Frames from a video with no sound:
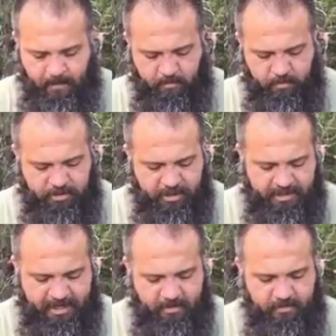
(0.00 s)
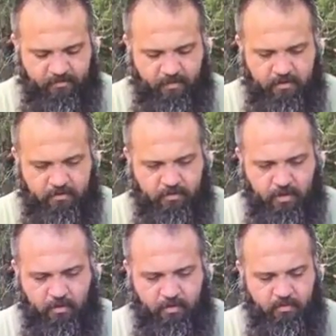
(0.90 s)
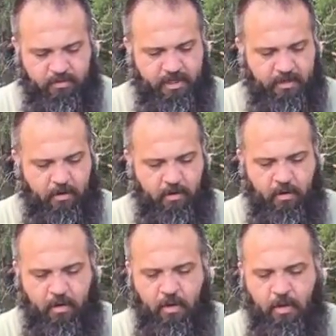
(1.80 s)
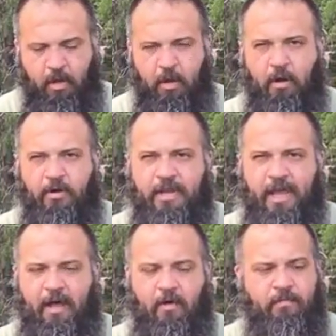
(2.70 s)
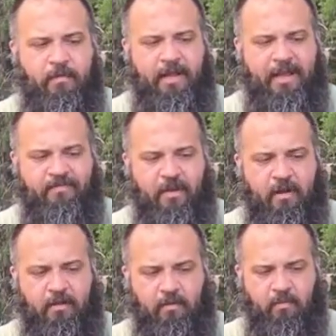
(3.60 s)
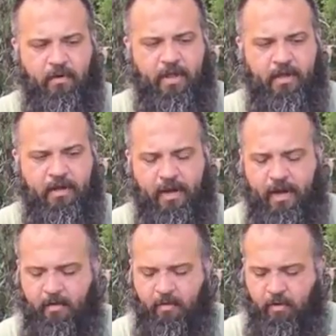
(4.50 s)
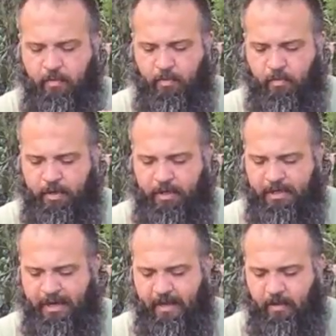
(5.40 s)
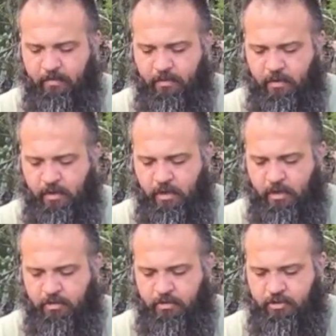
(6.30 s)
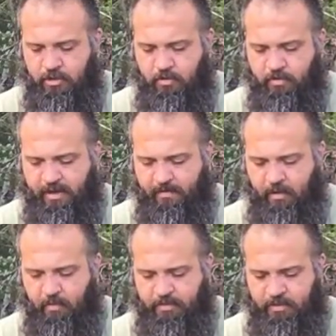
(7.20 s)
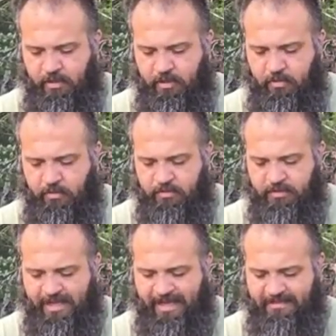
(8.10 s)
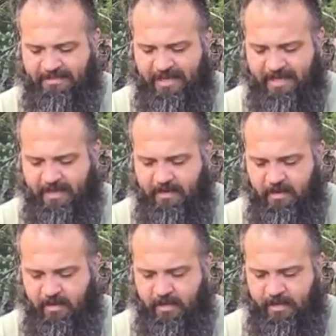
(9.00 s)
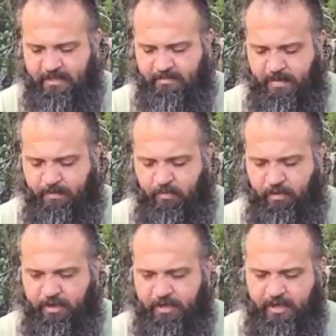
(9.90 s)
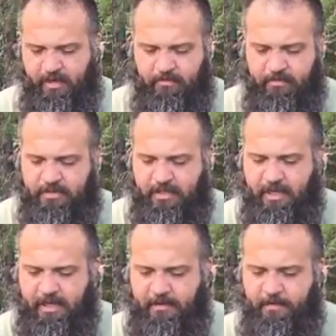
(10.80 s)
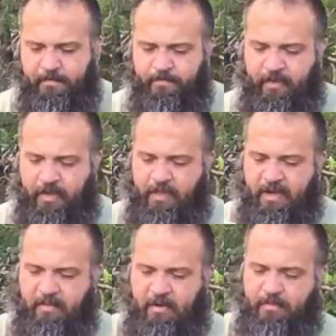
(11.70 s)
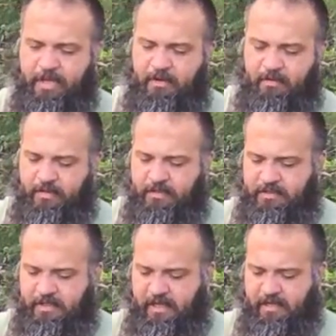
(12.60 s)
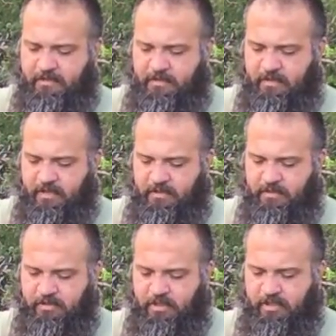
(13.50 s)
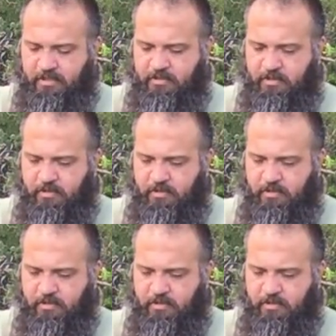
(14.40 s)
push that down as far as it'll go. Then we'll take our dowel. I've got a little red arrow pointing down to show that I'm always going to use that side as my pointing down side, and then I'm going to beat on this side so that doesn't change